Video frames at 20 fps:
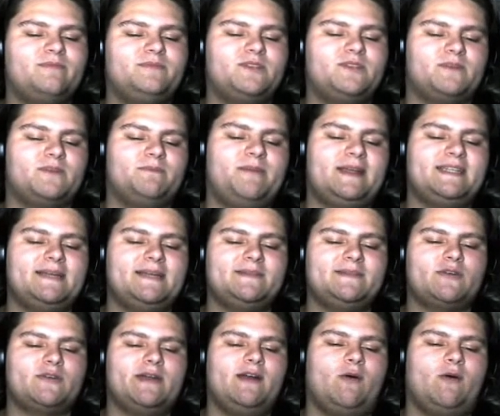bedtime
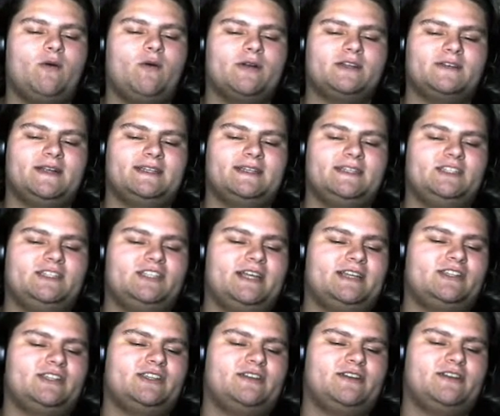story or direct
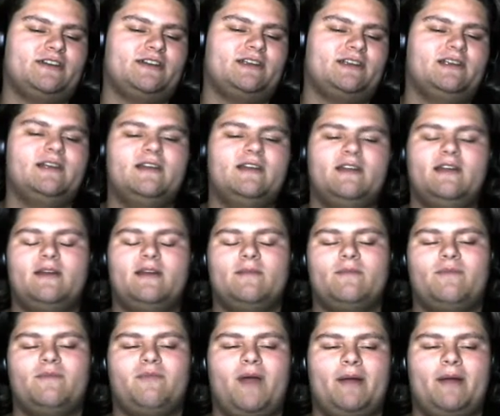injection are
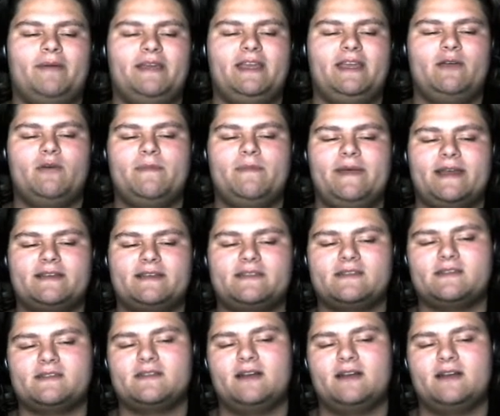probably equal picks.